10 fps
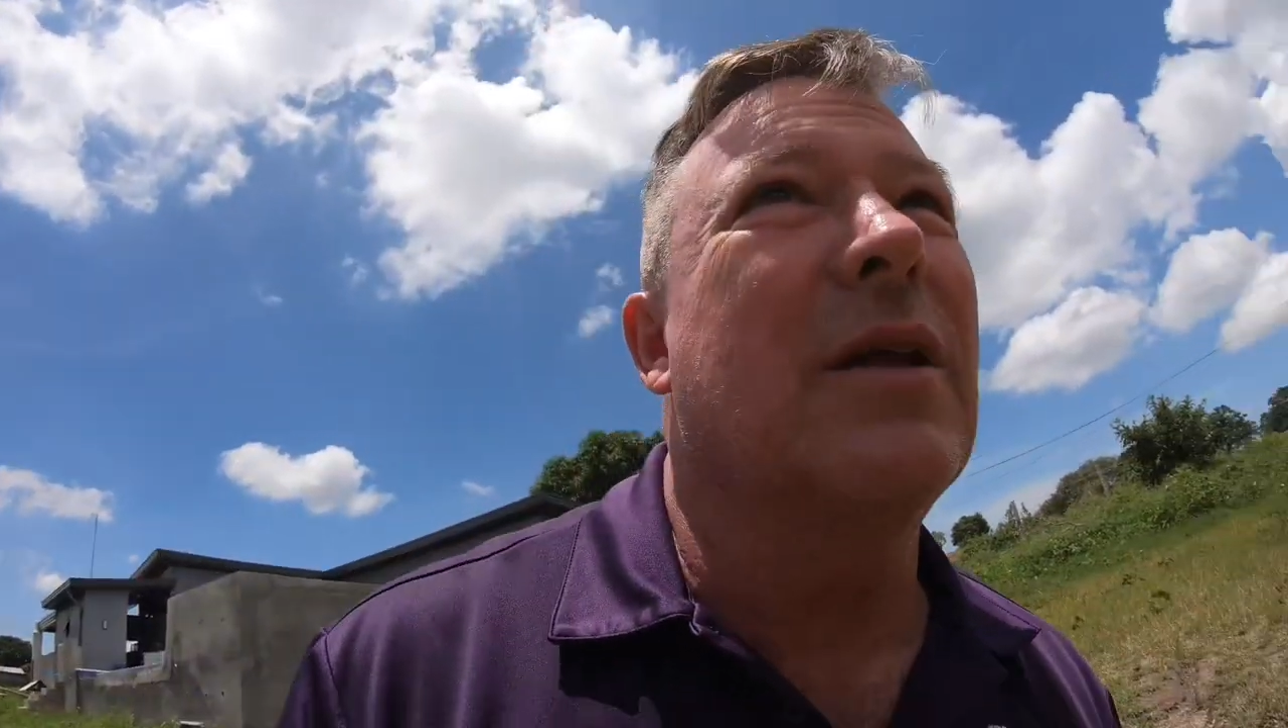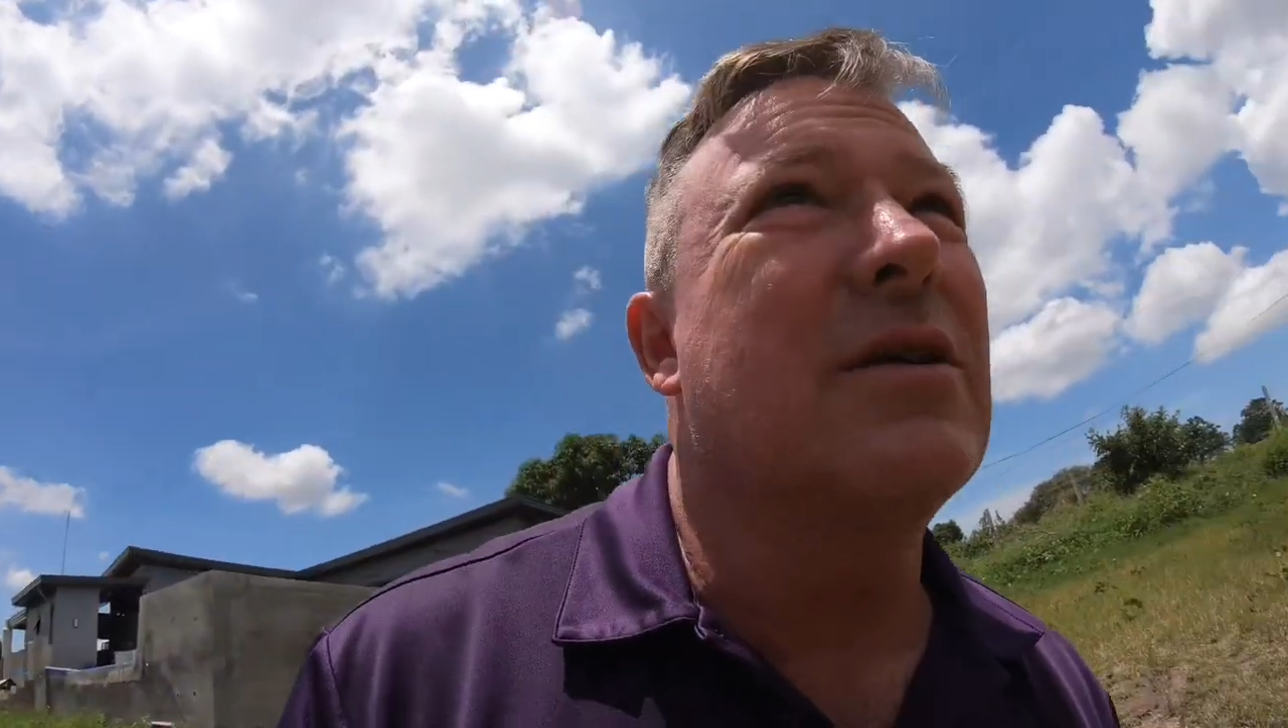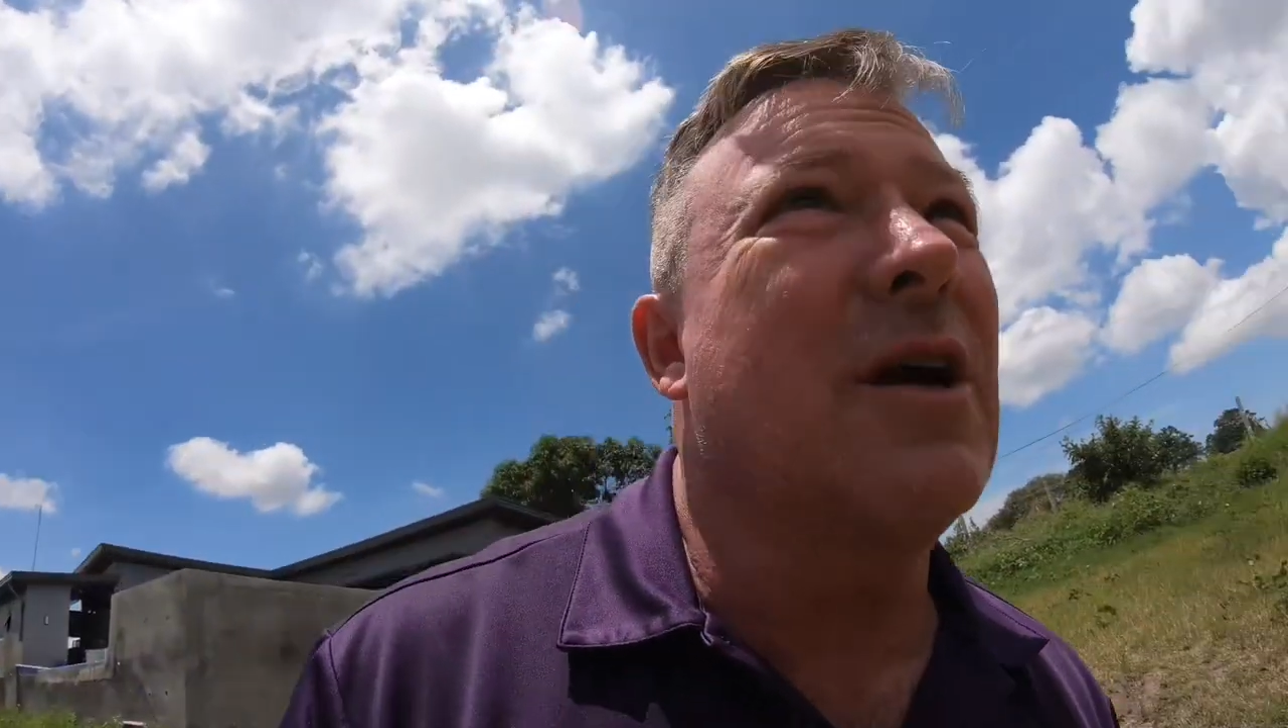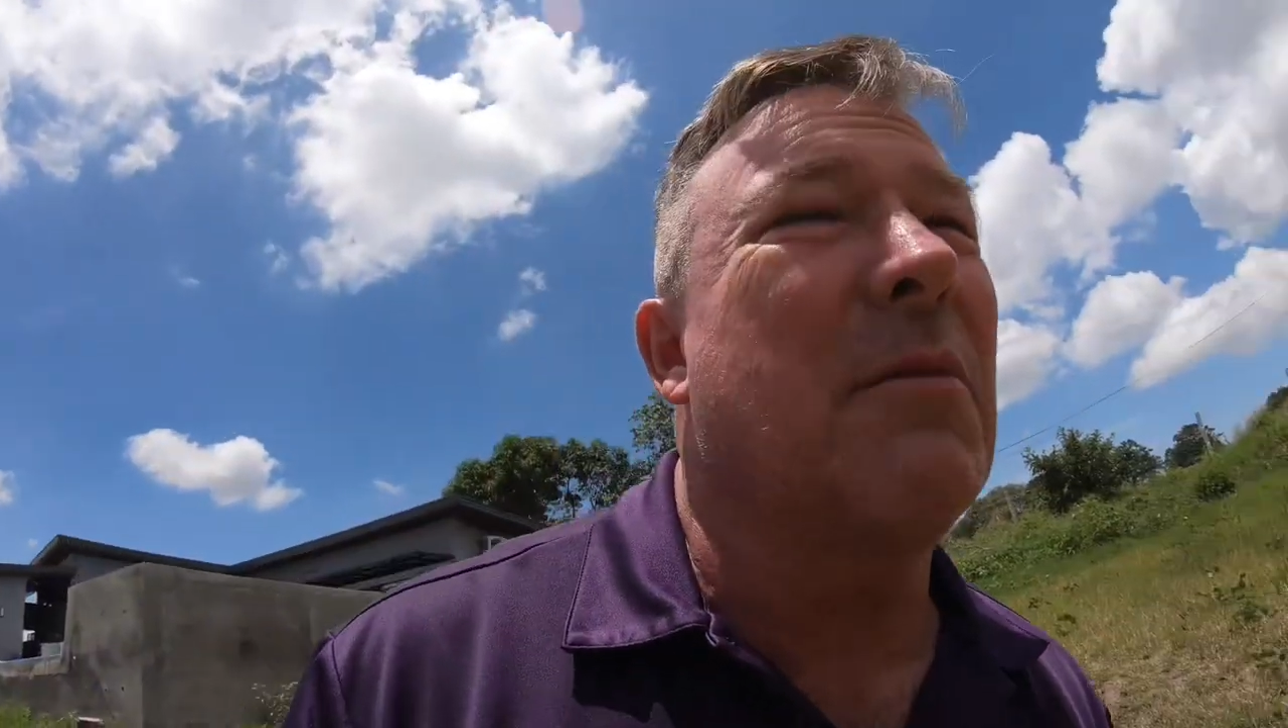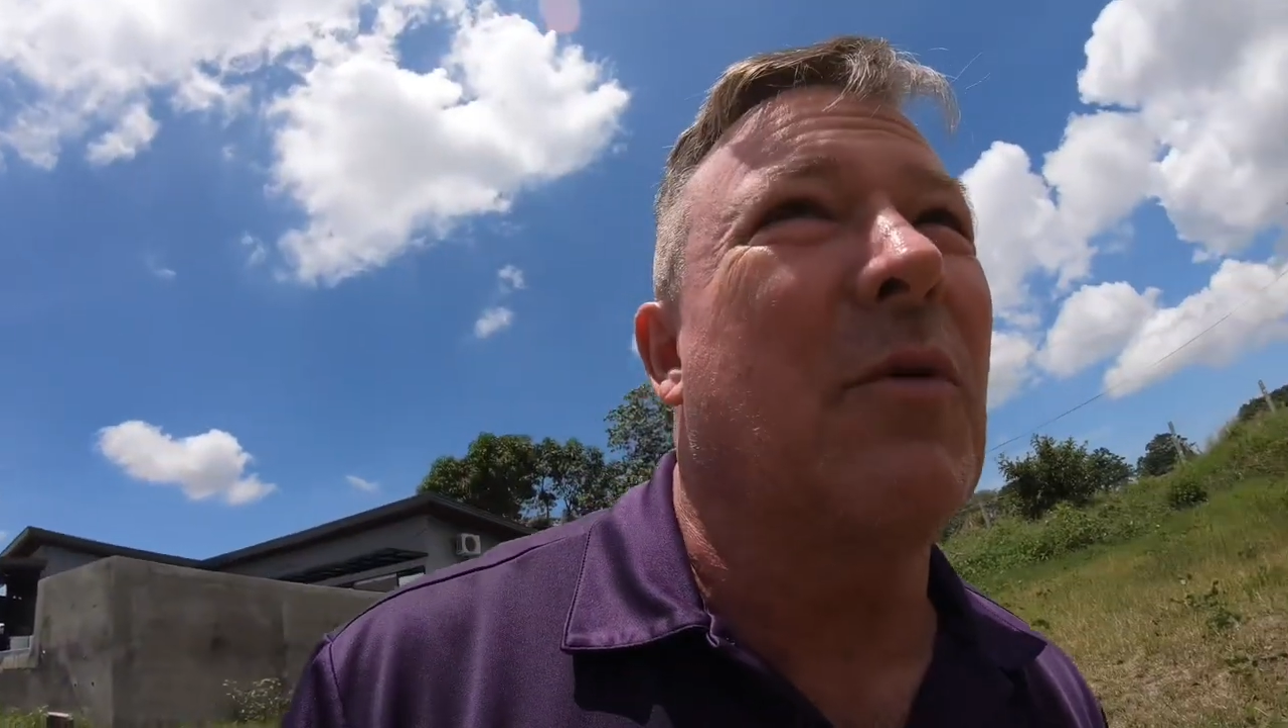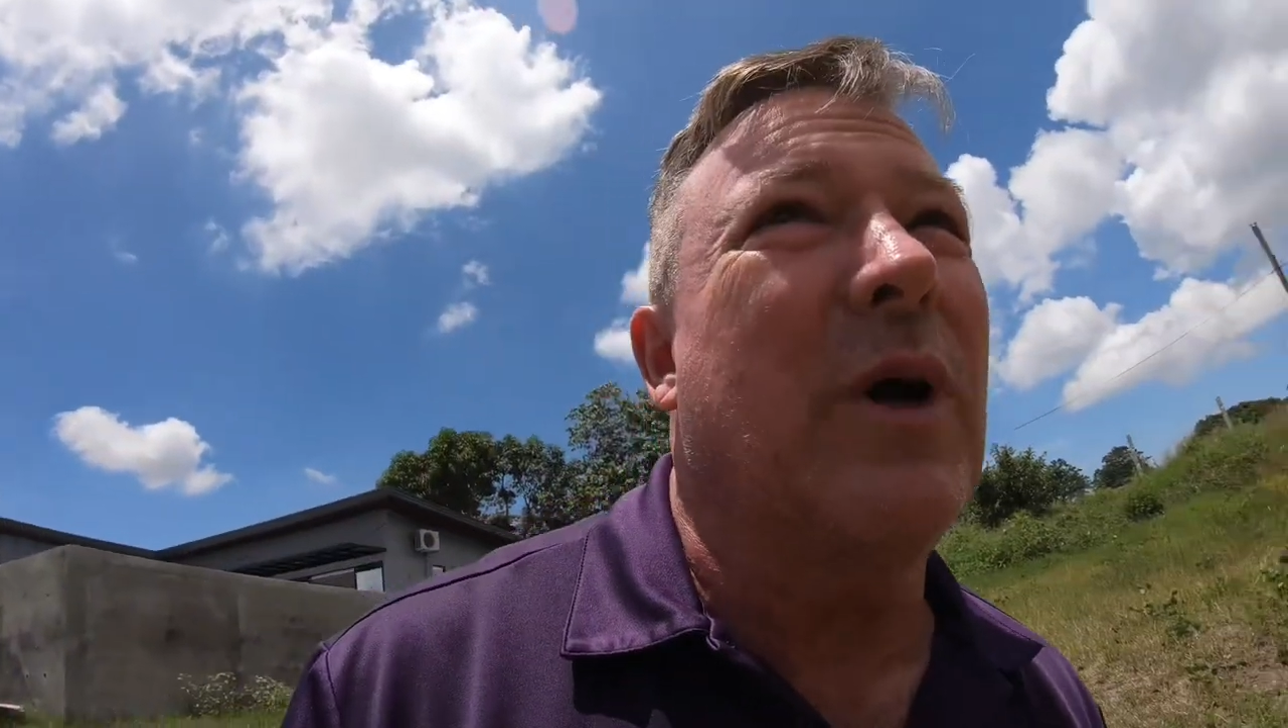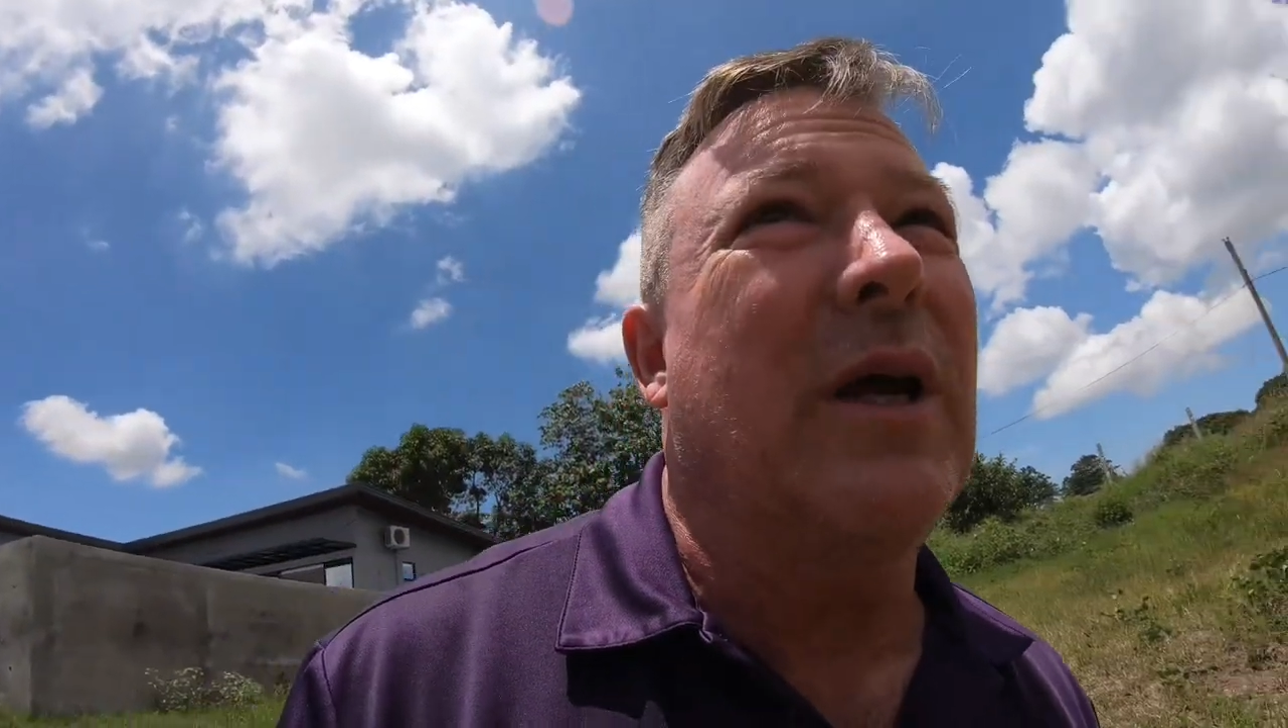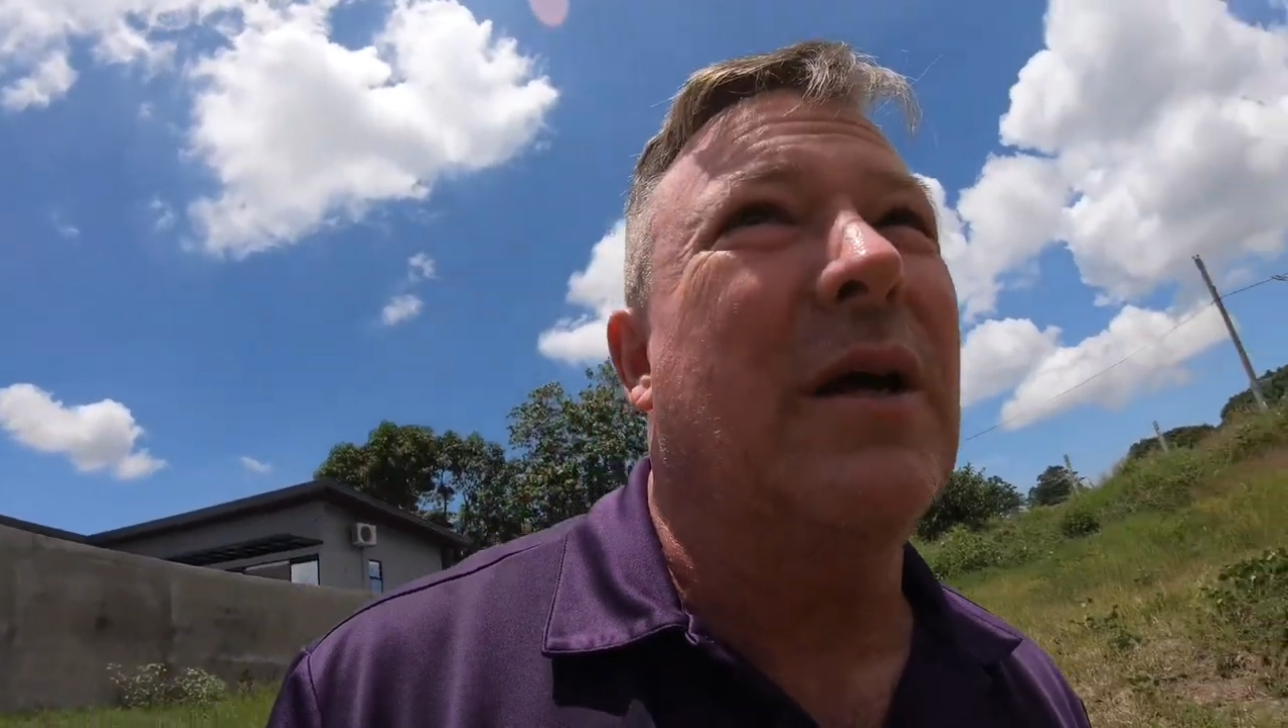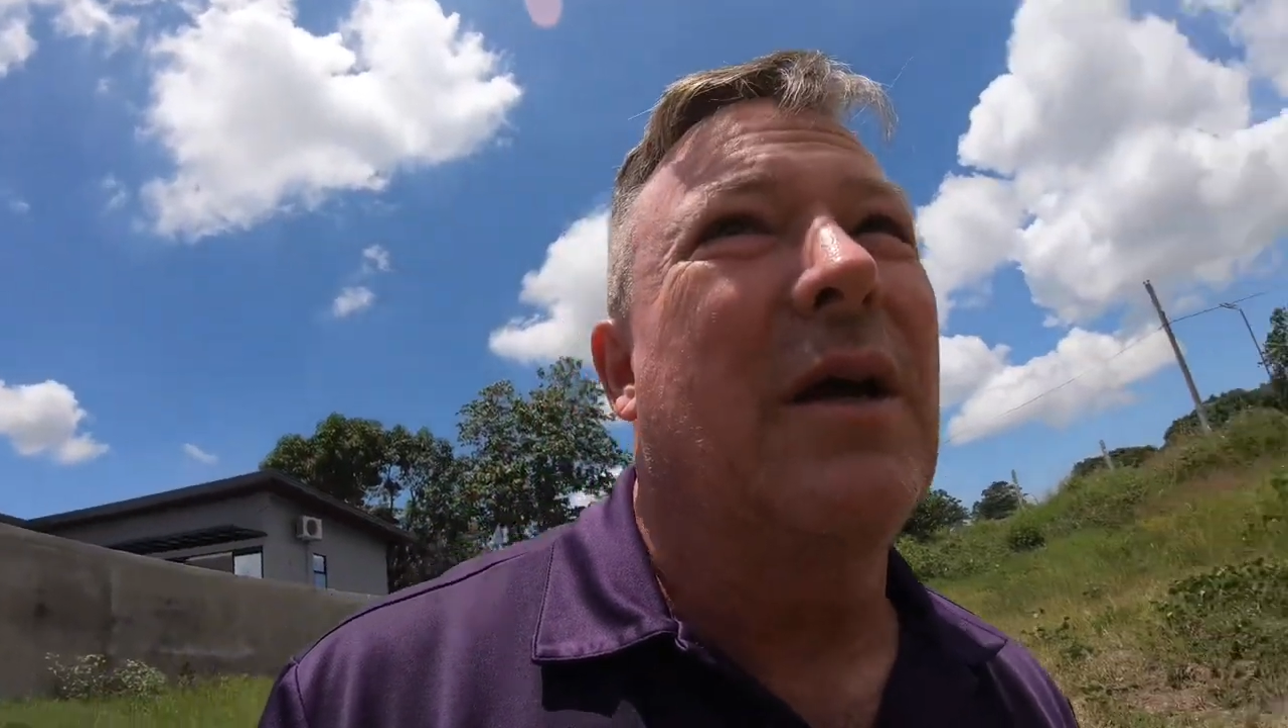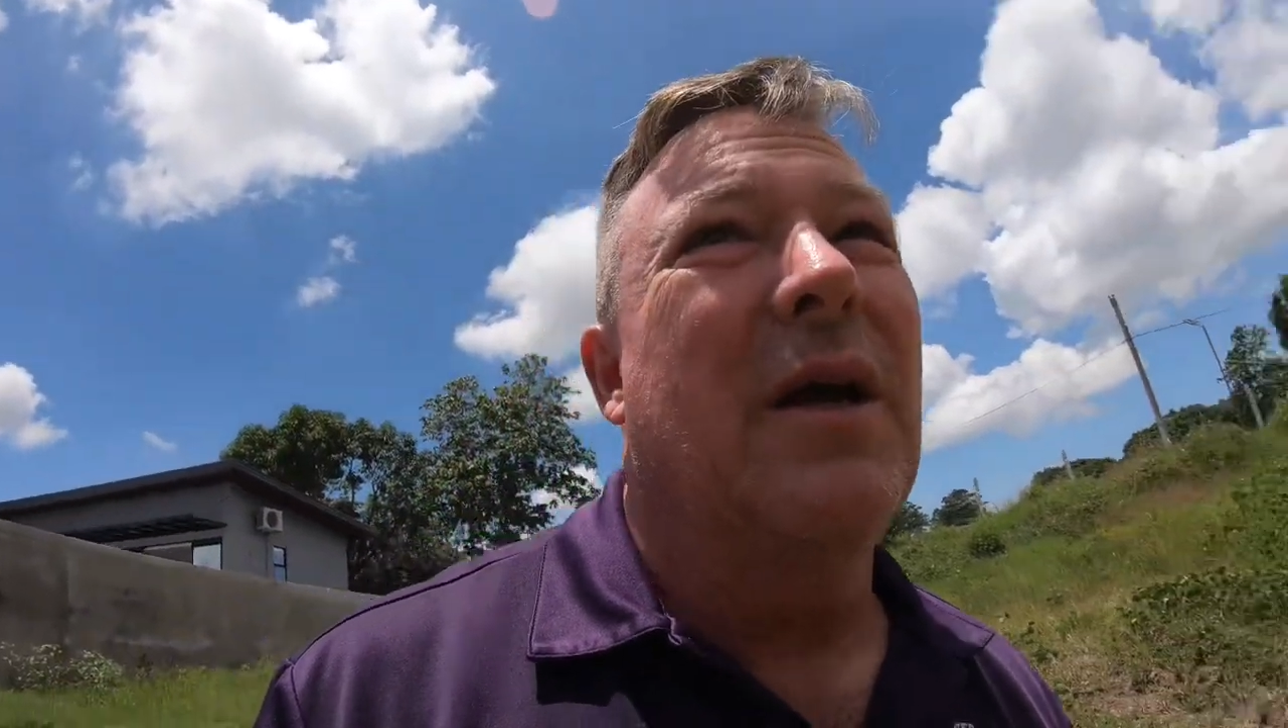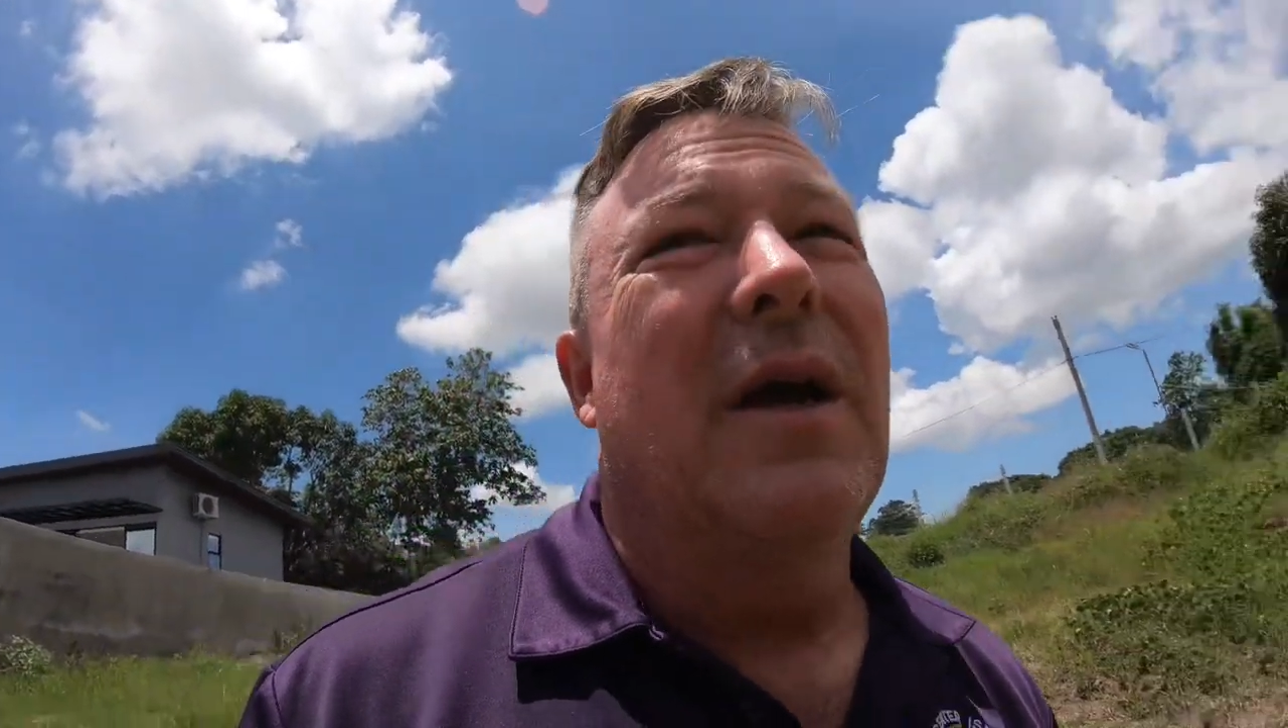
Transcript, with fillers: this coming week,